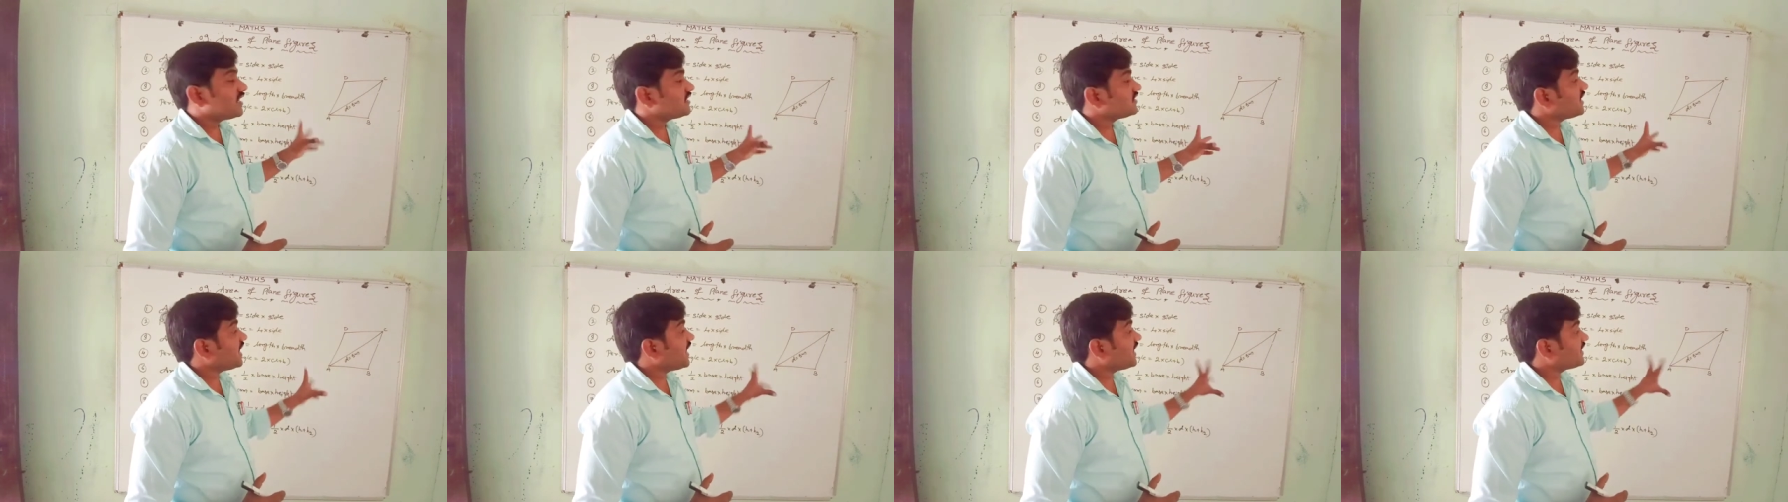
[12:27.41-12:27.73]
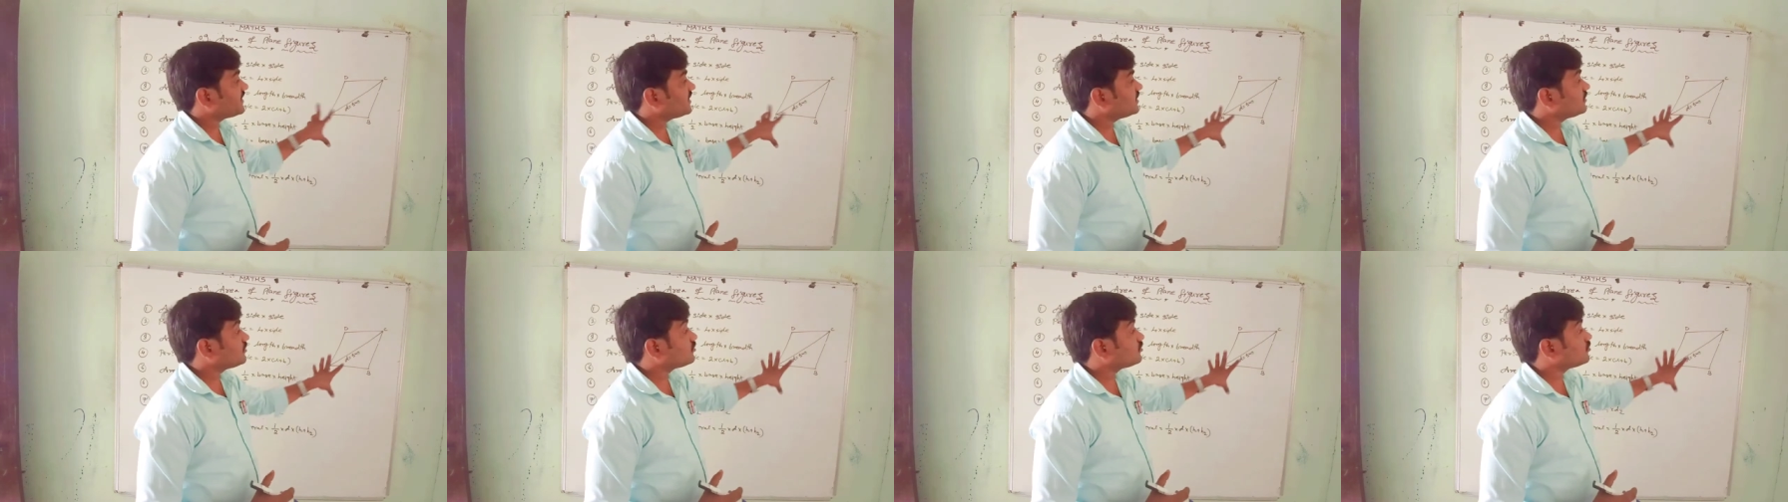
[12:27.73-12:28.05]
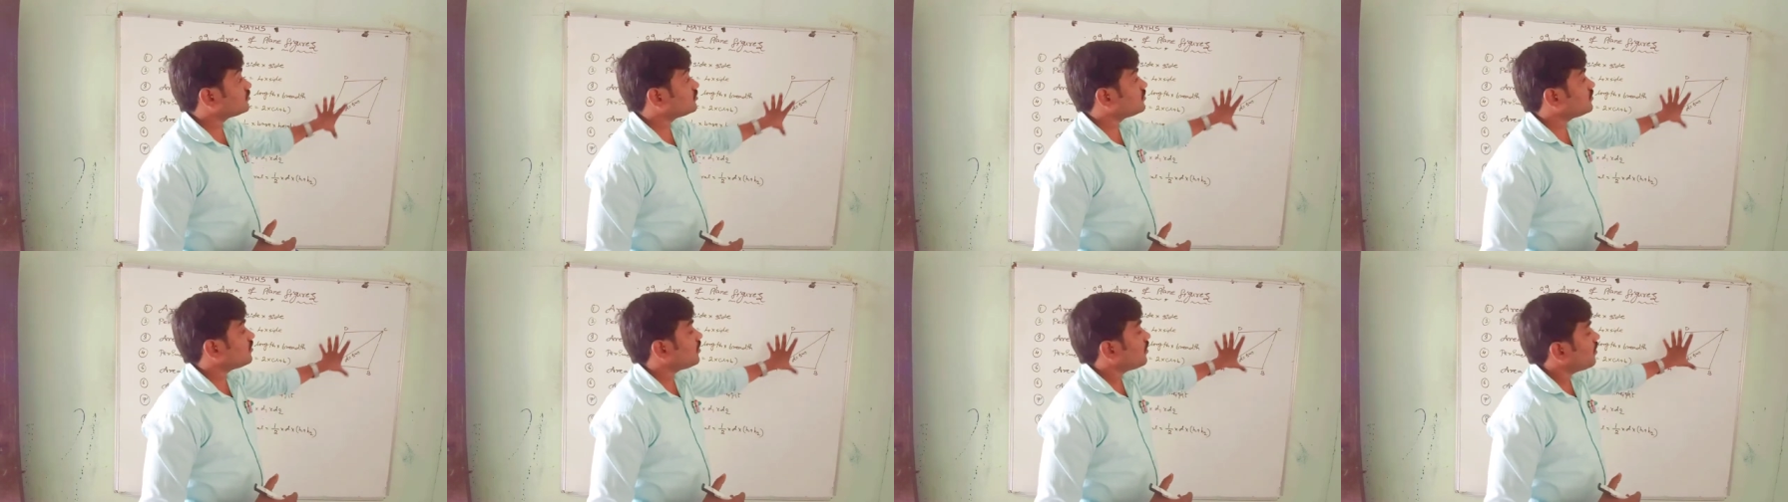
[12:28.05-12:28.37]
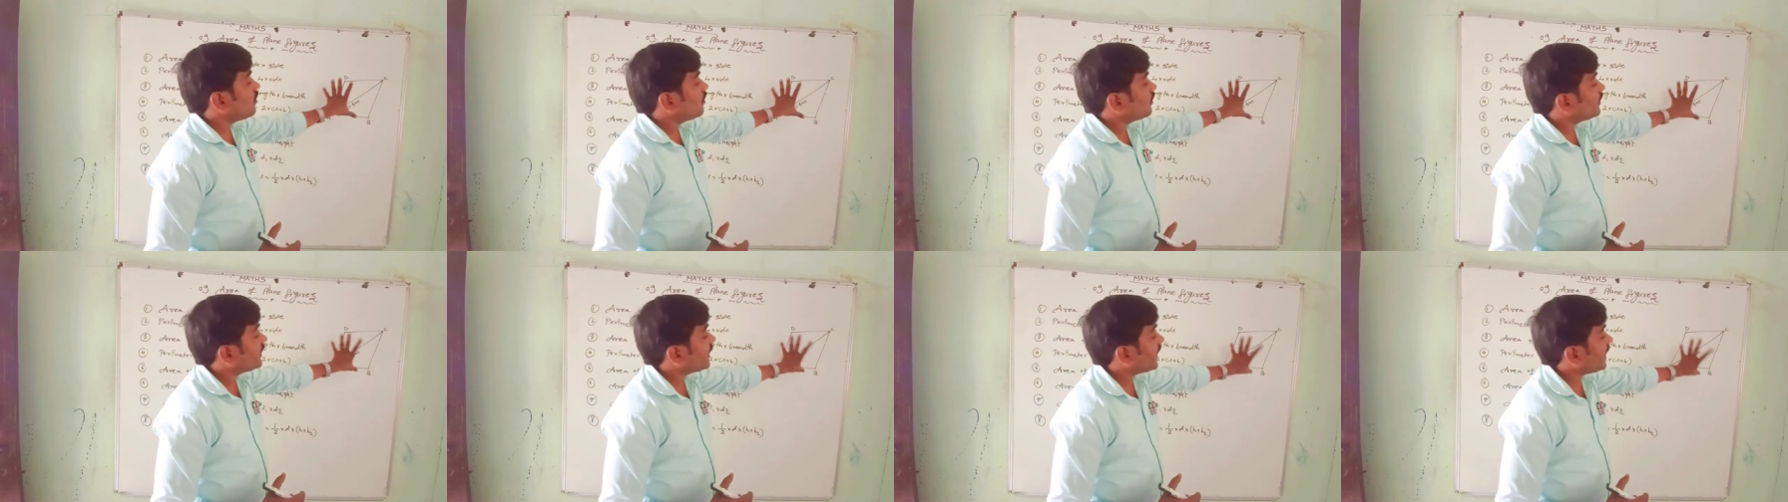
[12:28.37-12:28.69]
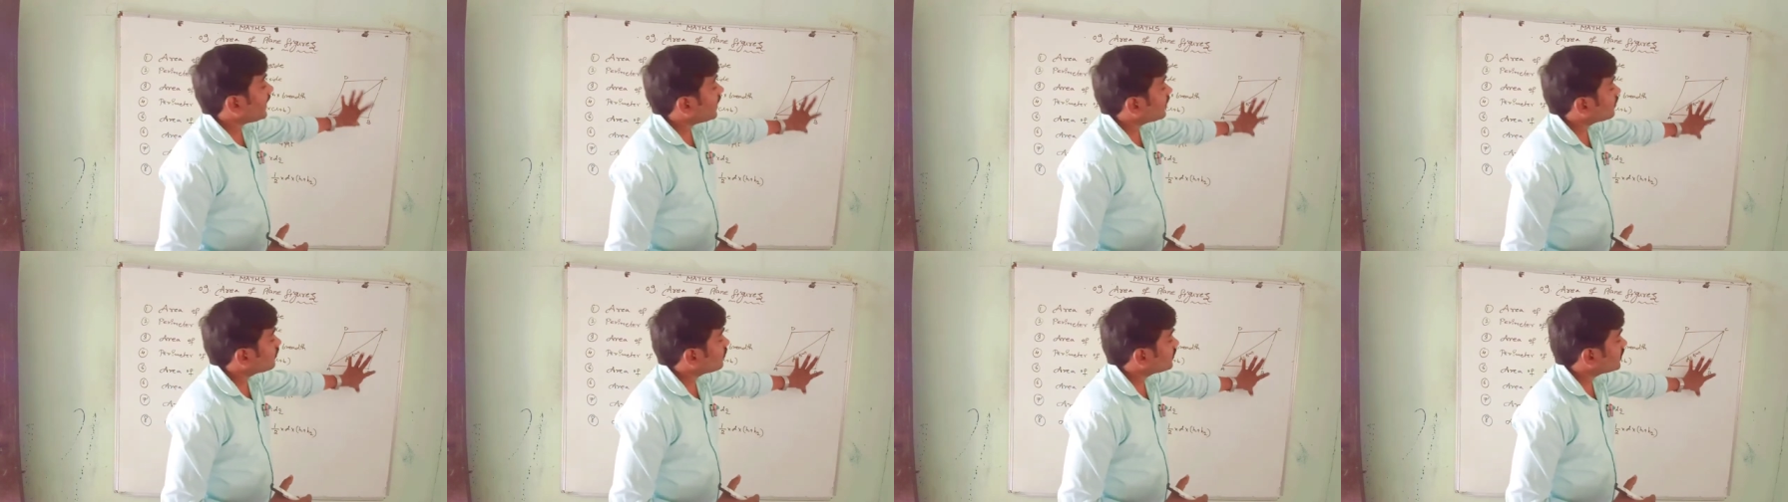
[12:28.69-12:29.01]
The other two
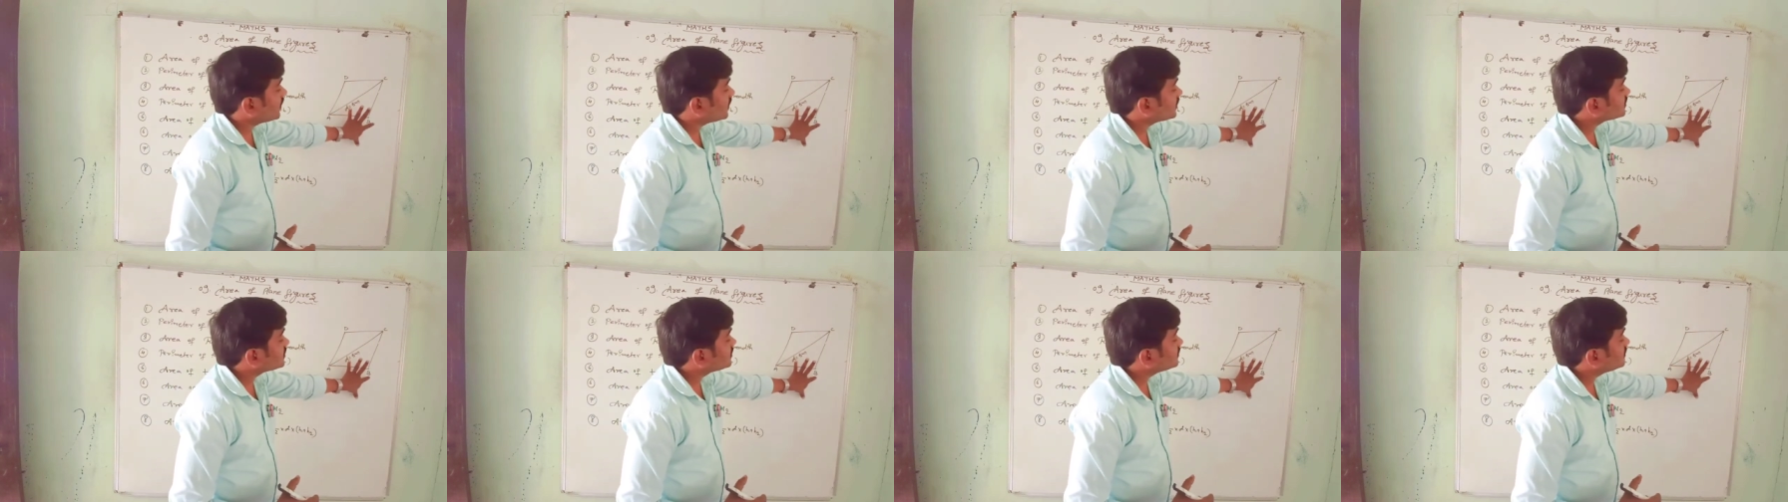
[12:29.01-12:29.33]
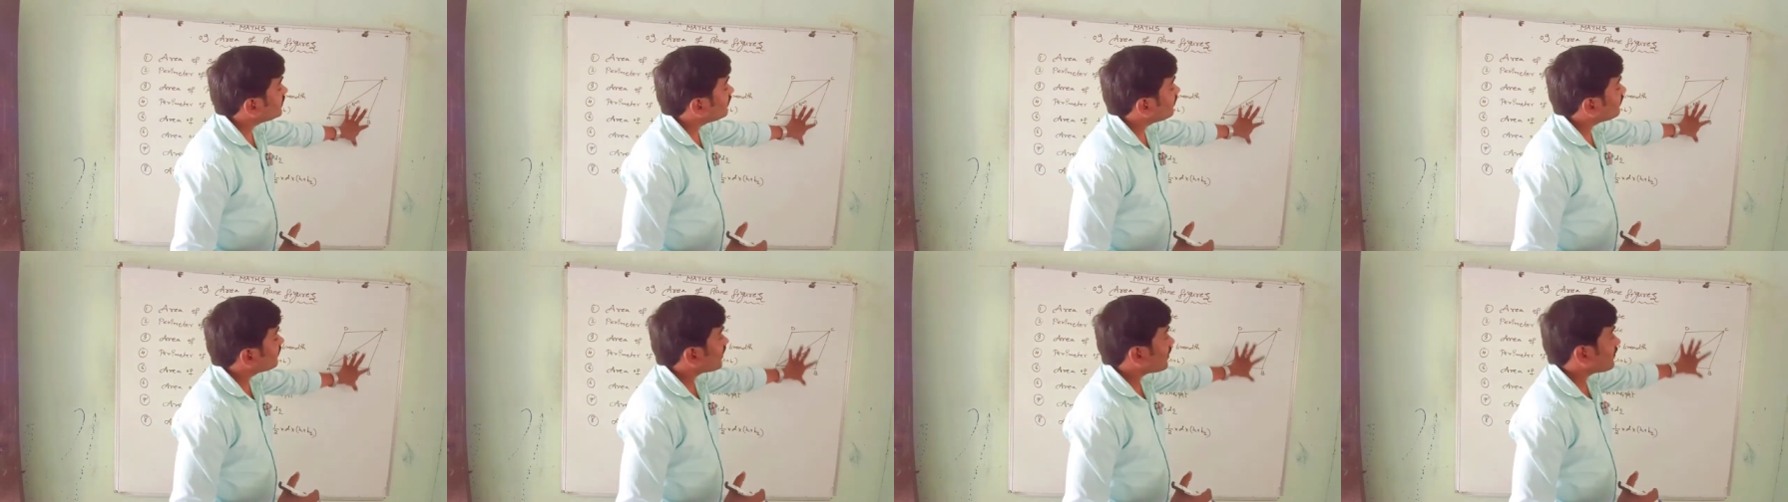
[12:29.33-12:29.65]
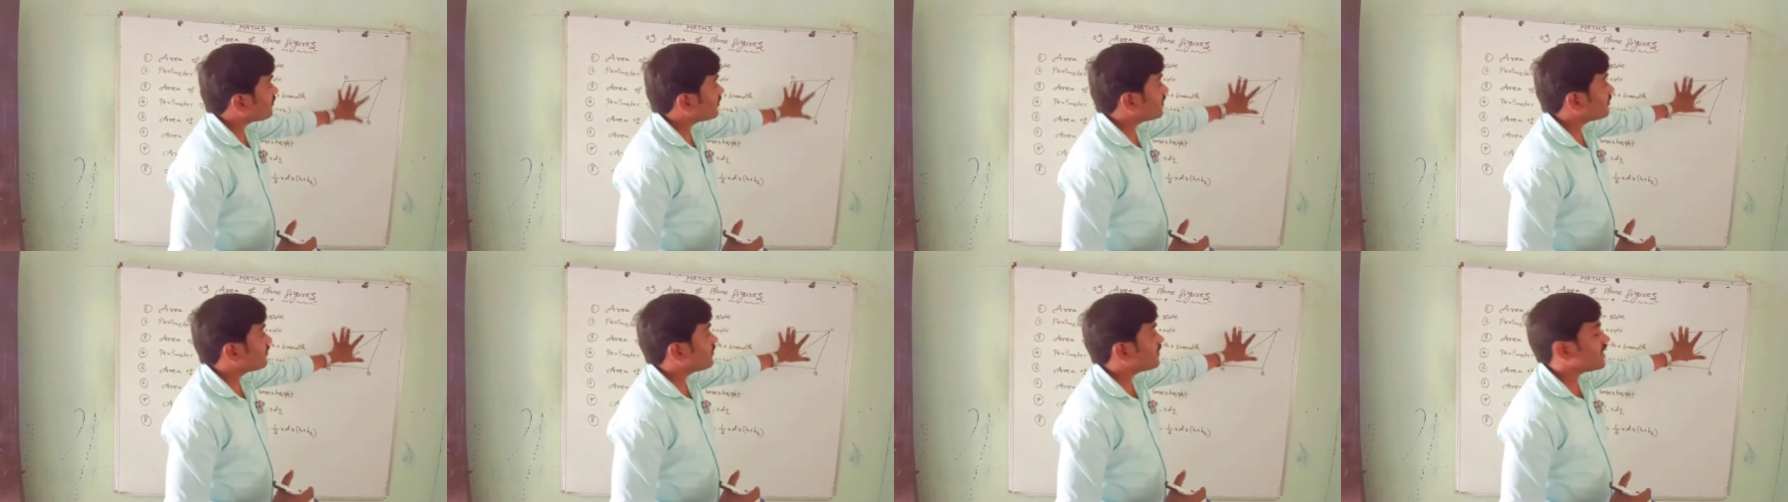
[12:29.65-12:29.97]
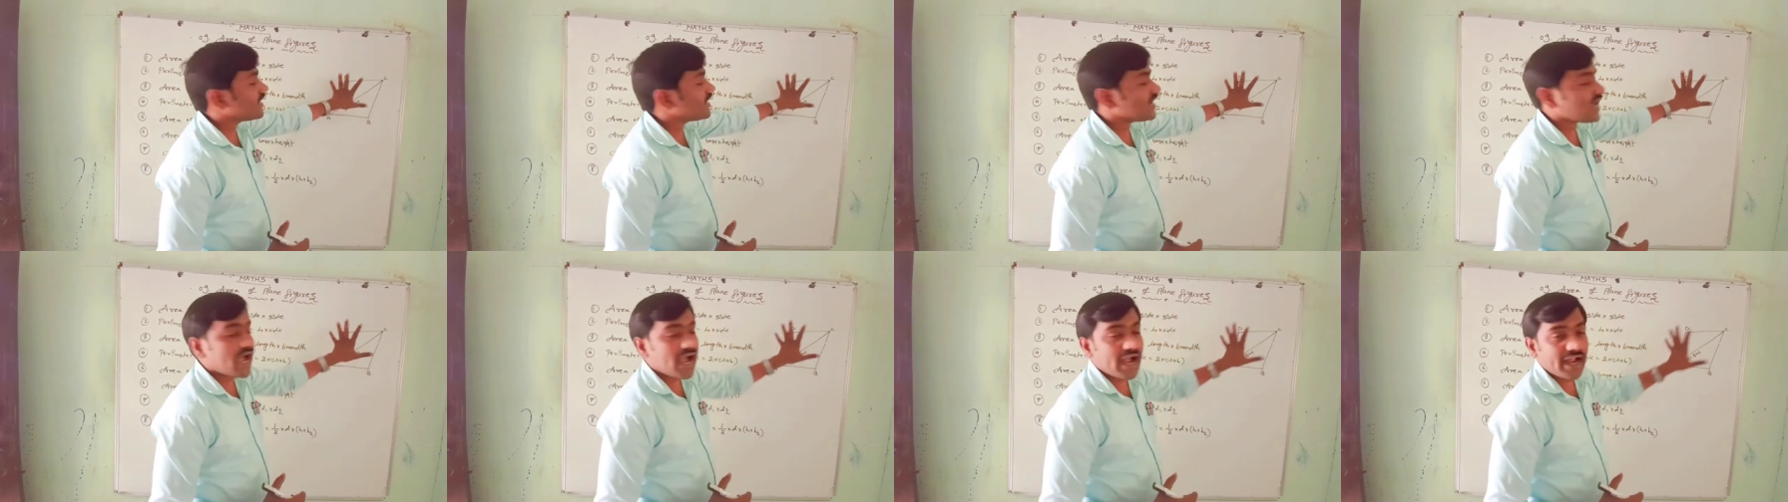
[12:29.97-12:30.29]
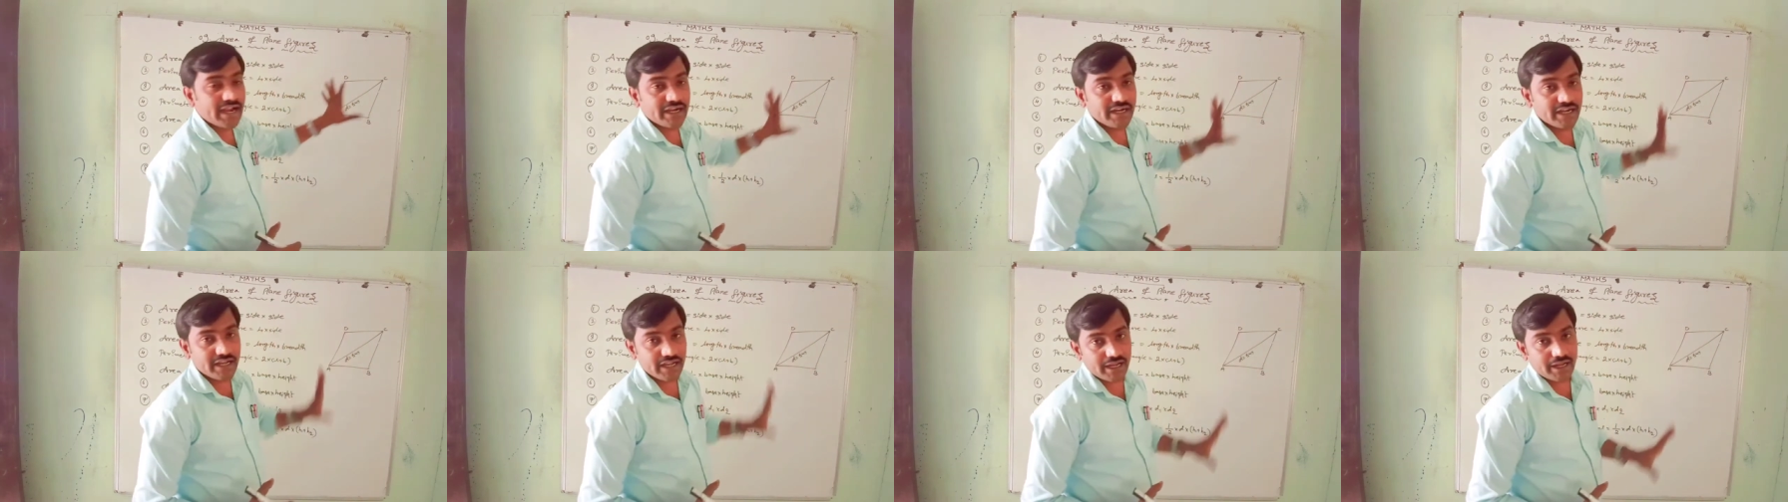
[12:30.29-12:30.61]
diagonals from the B
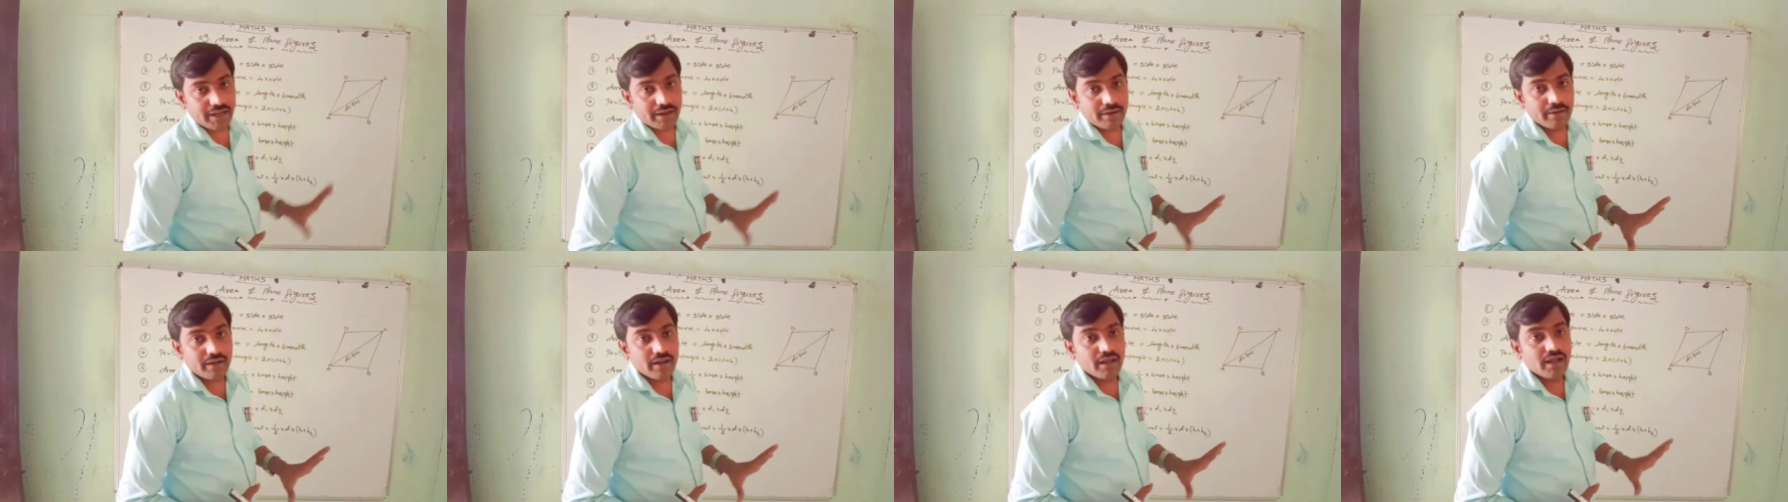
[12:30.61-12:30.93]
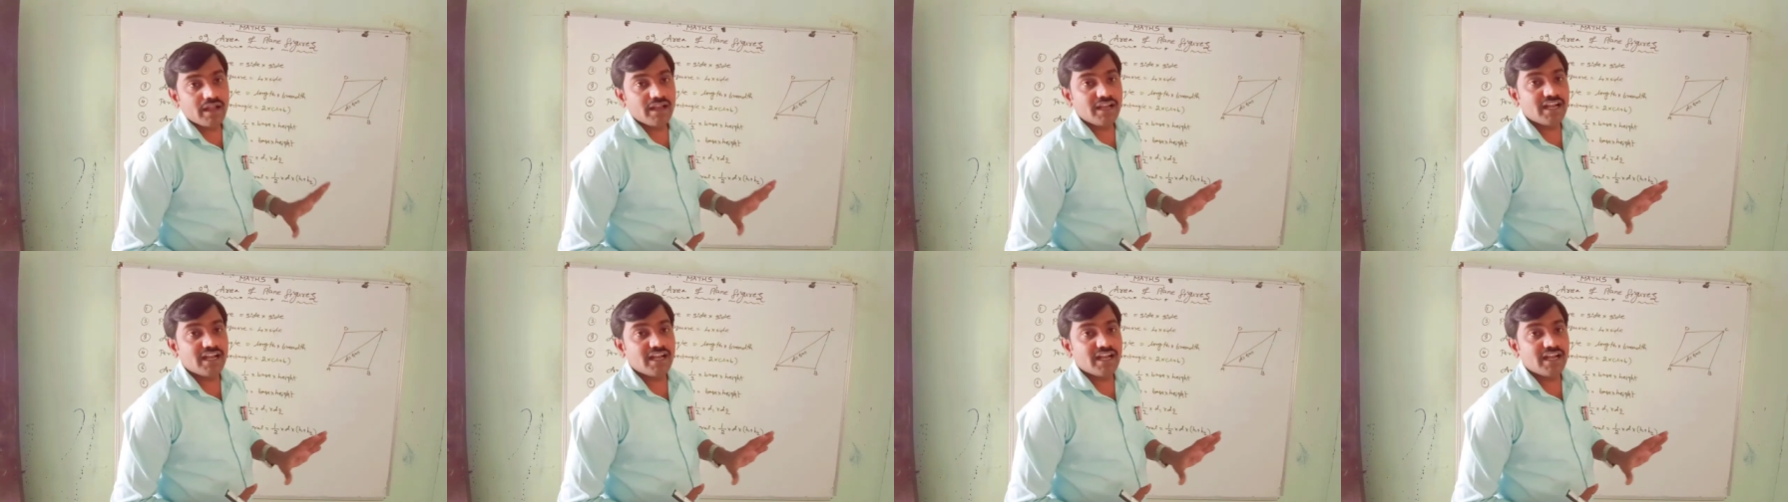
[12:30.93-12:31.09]
and D.